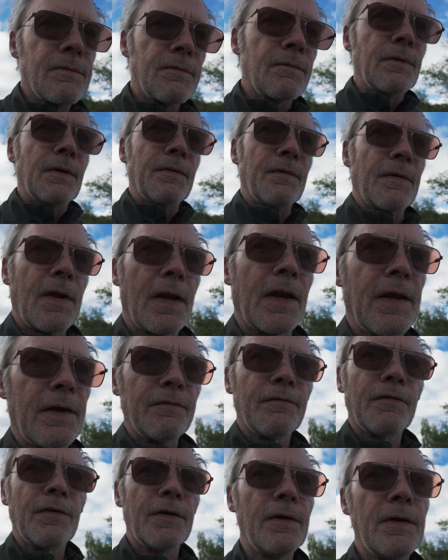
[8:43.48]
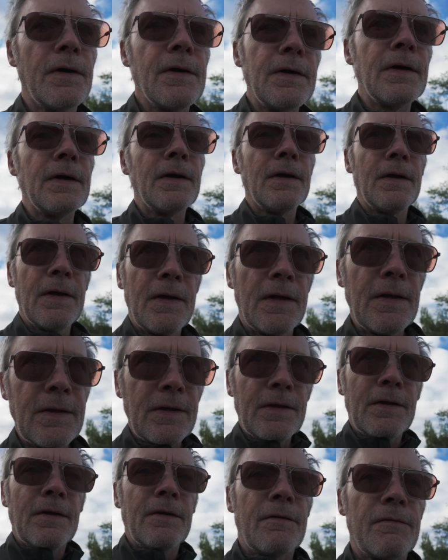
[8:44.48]
when the cliff
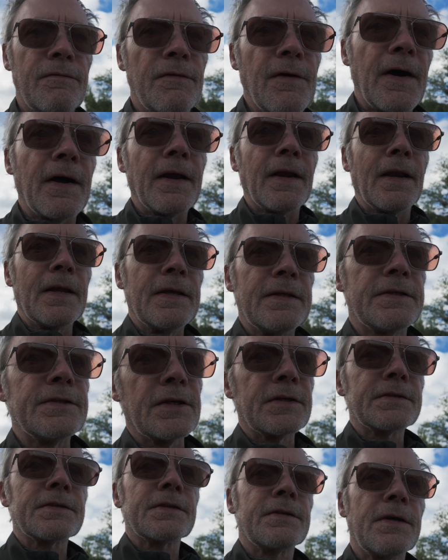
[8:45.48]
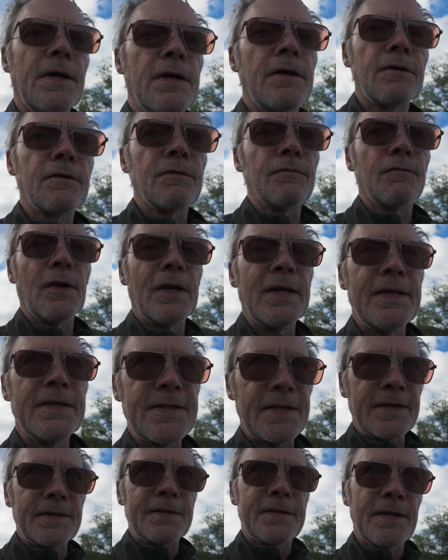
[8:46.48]
finally just
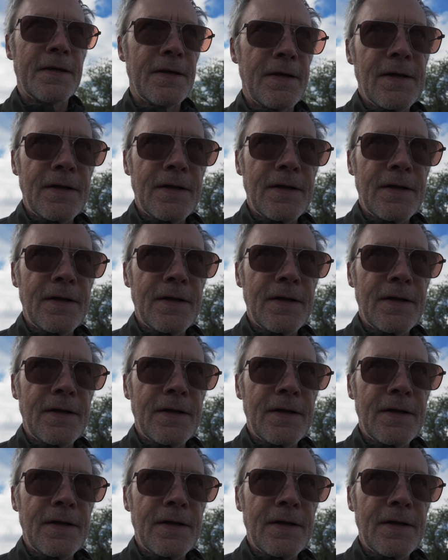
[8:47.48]
releases